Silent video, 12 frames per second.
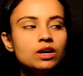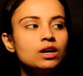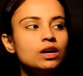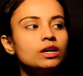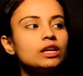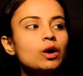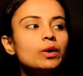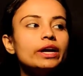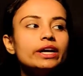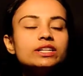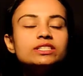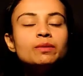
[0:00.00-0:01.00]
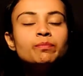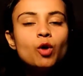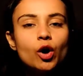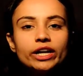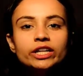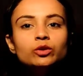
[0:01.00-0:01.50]
Now here is a
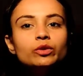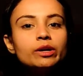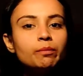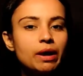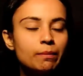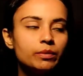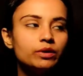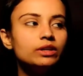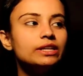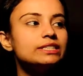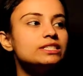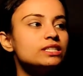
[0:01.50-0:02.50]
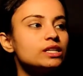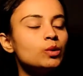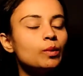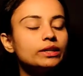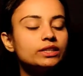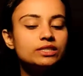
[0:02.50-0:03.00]
point to remember. Let's see what
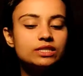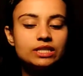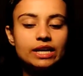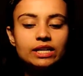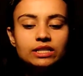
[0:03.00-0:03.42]
it says.